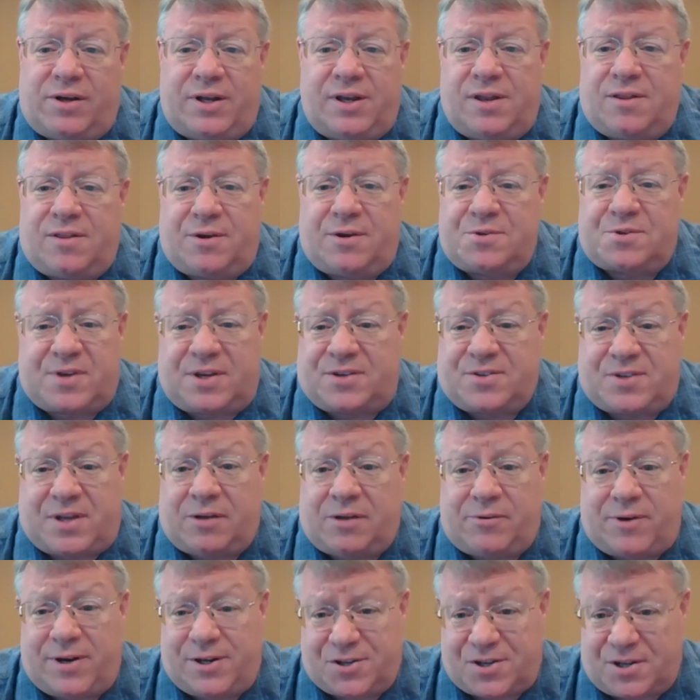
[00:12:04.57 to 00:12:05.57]
And those
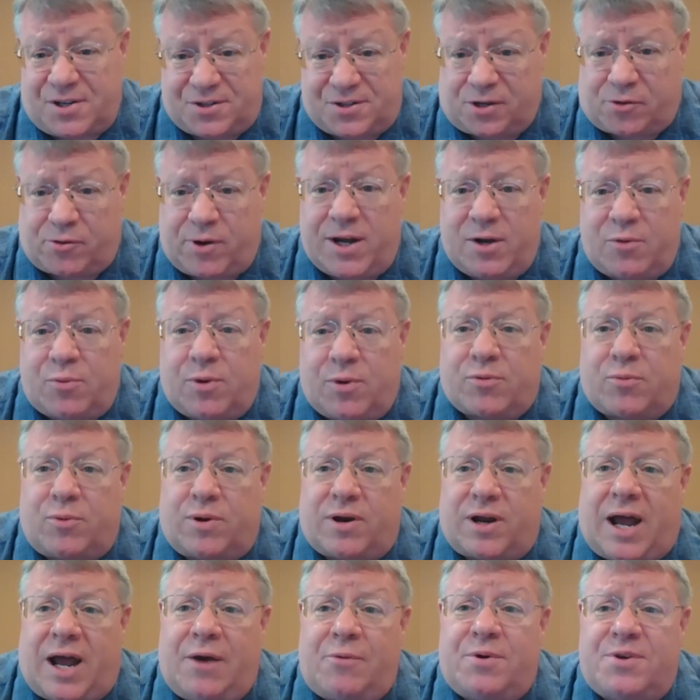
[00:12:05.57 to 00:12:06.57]
accelerations agreed with
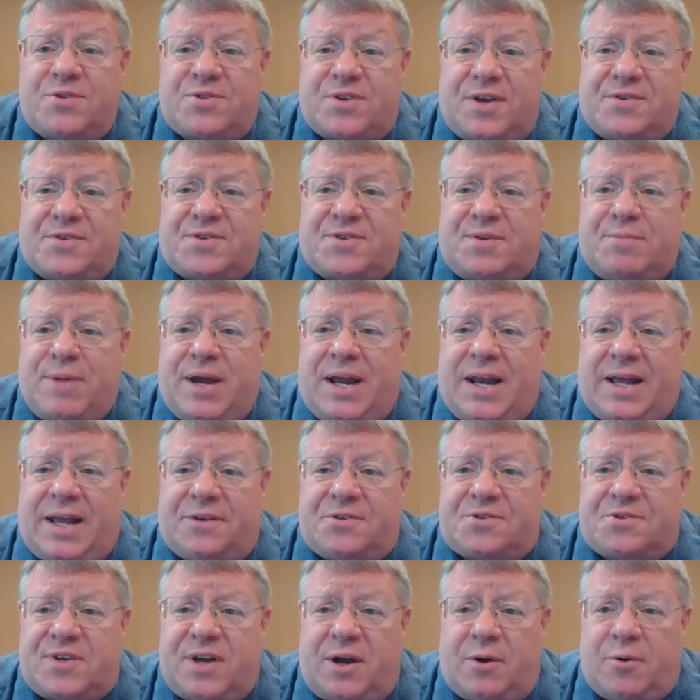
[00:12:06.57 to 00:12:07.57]
what I was estimating.
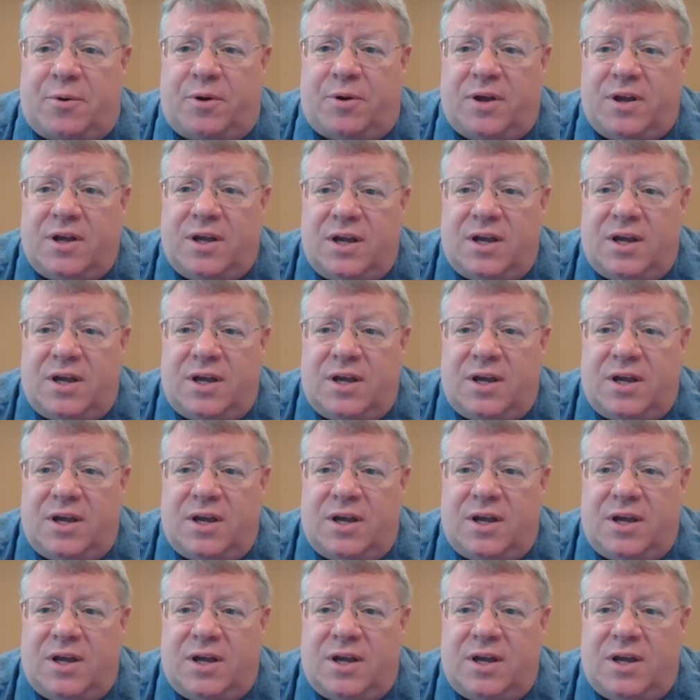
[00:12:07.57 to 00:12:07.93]
So,